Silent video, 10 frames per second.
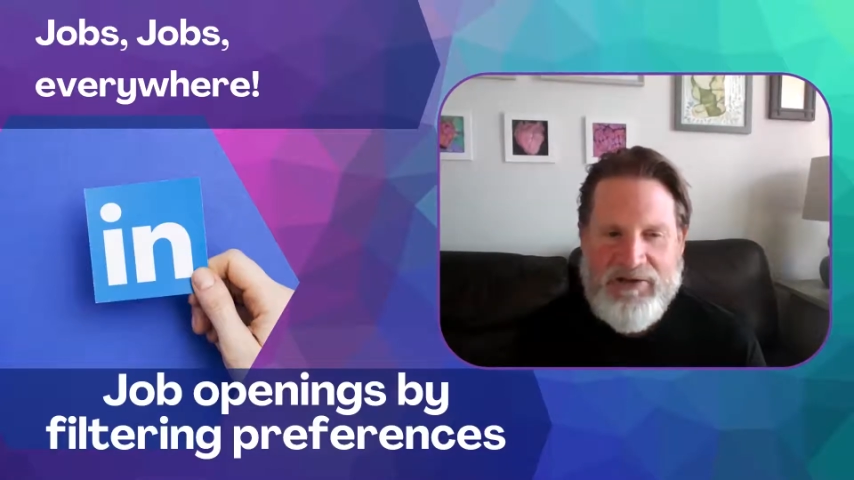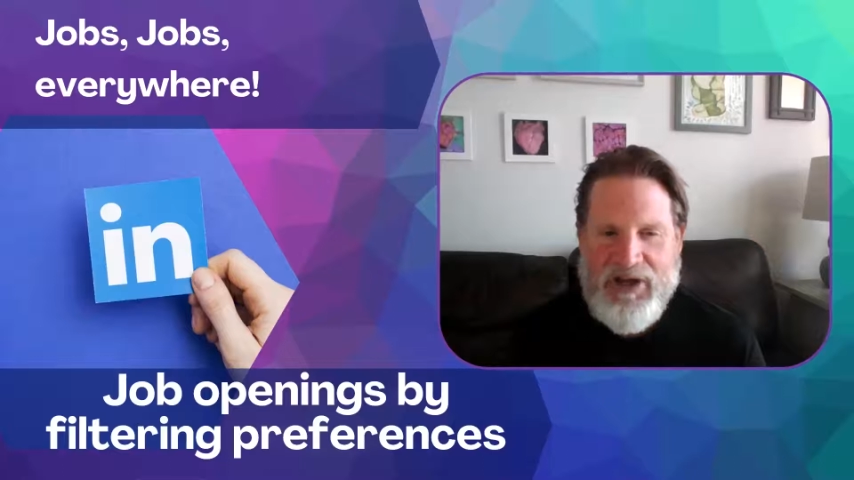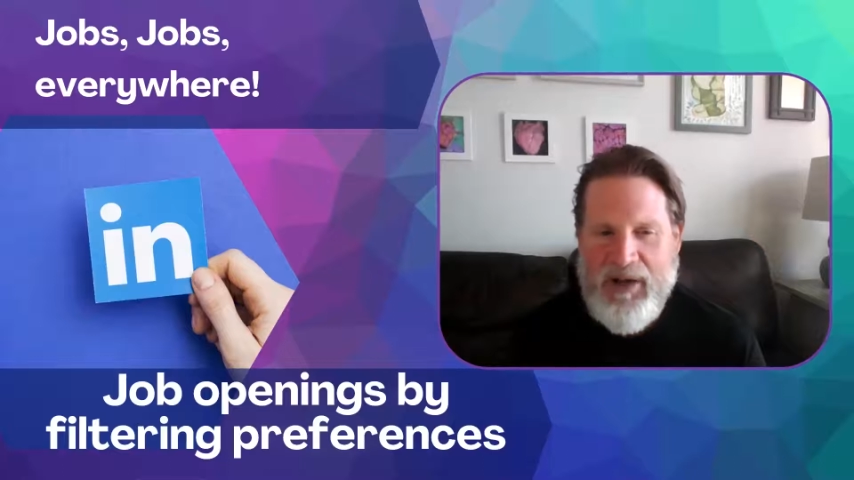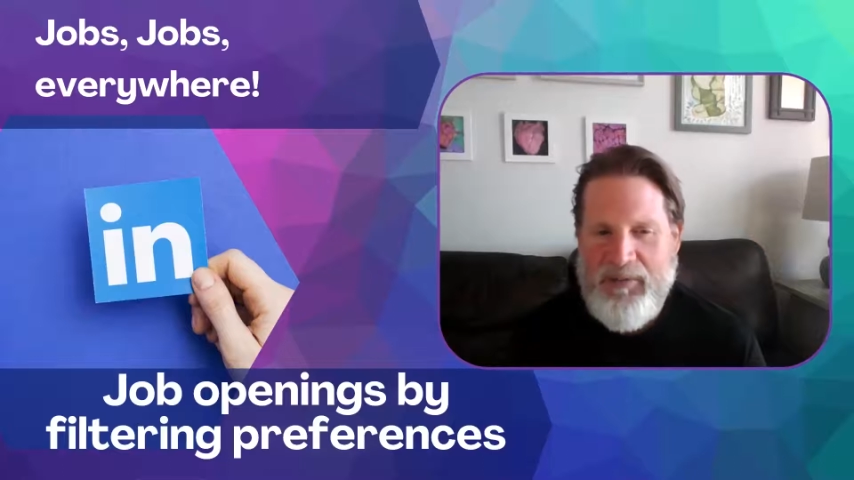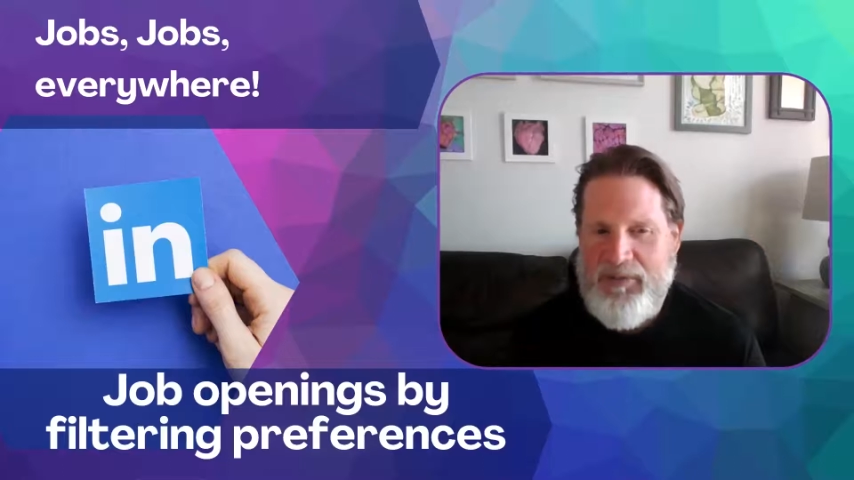
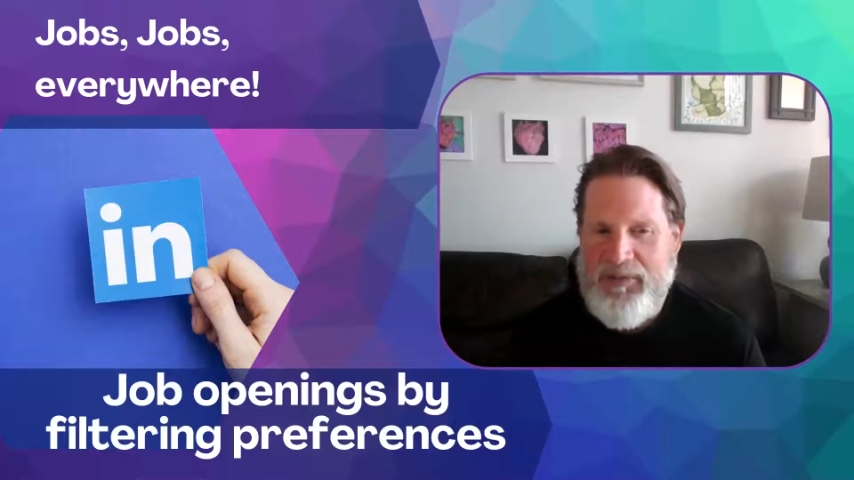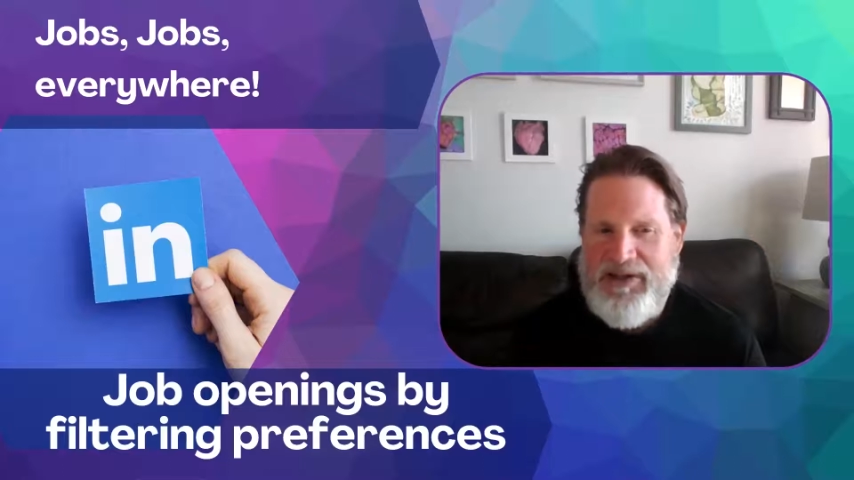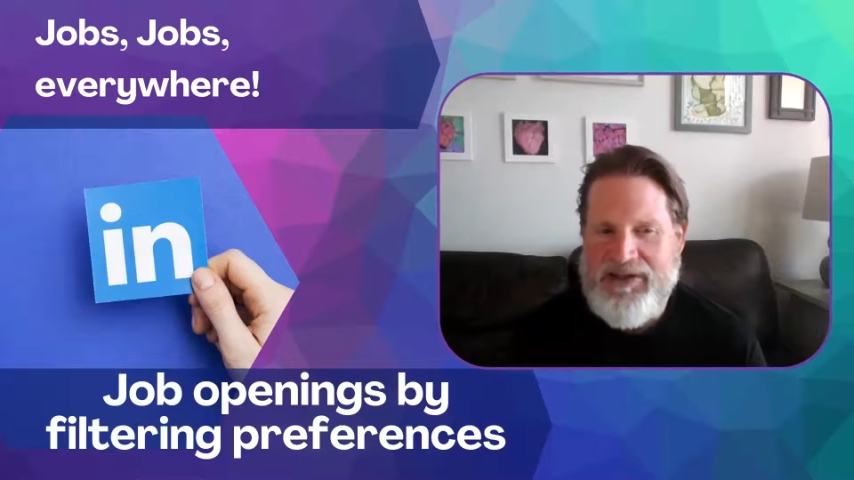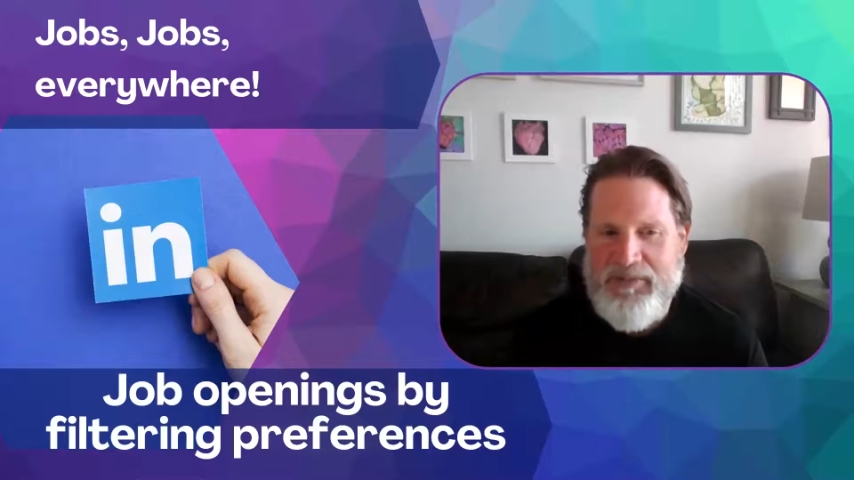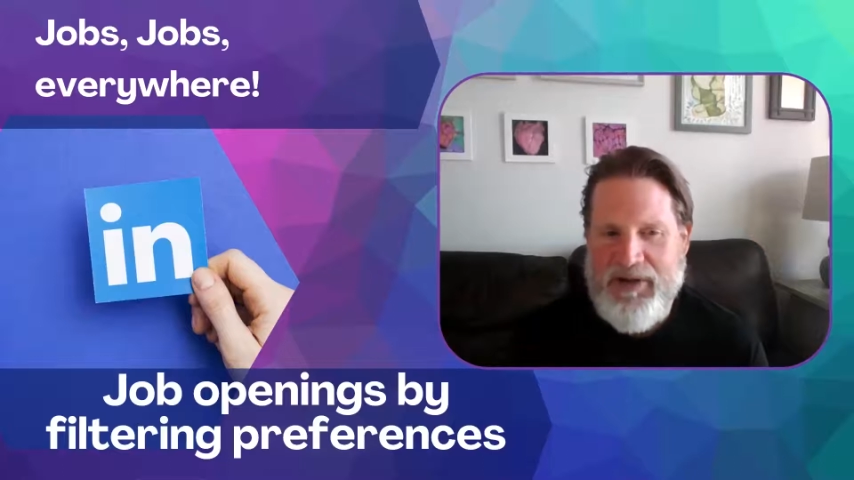job
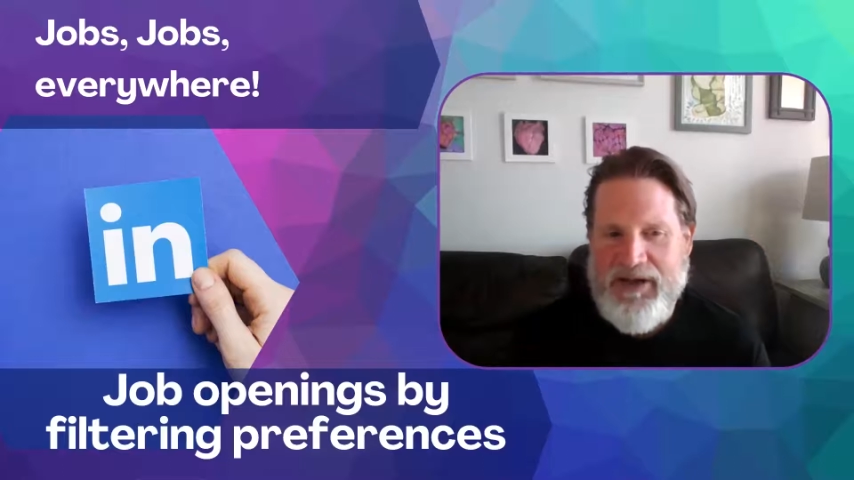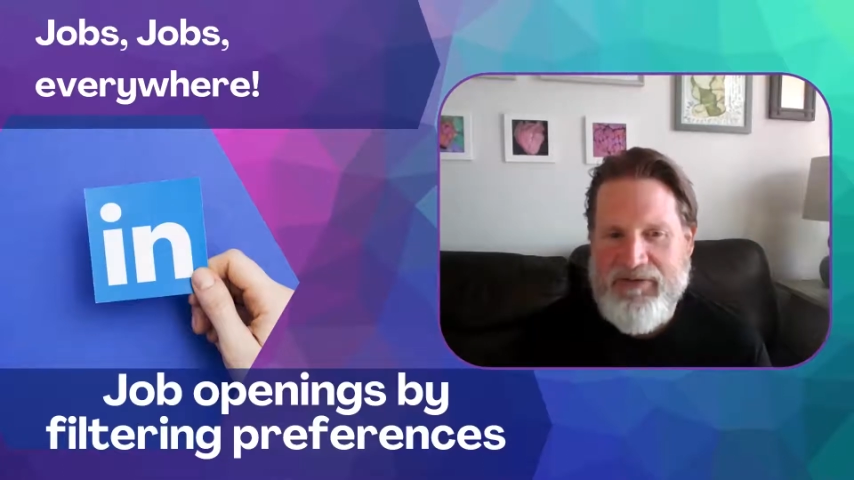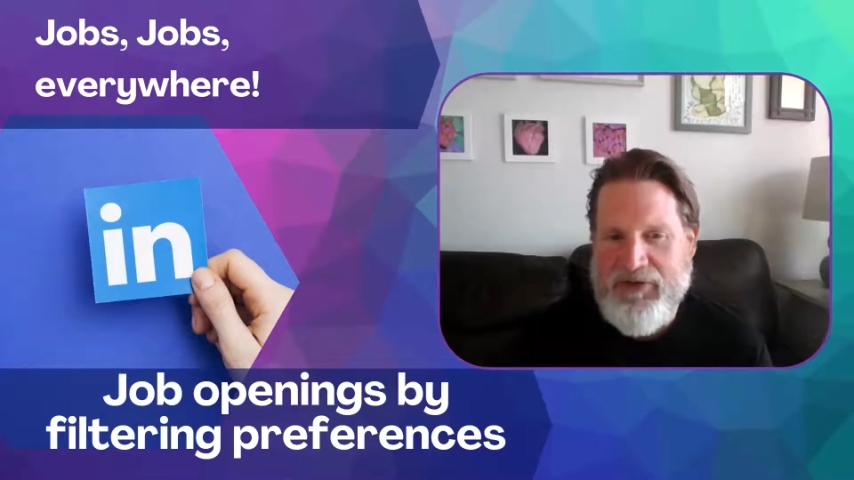openings by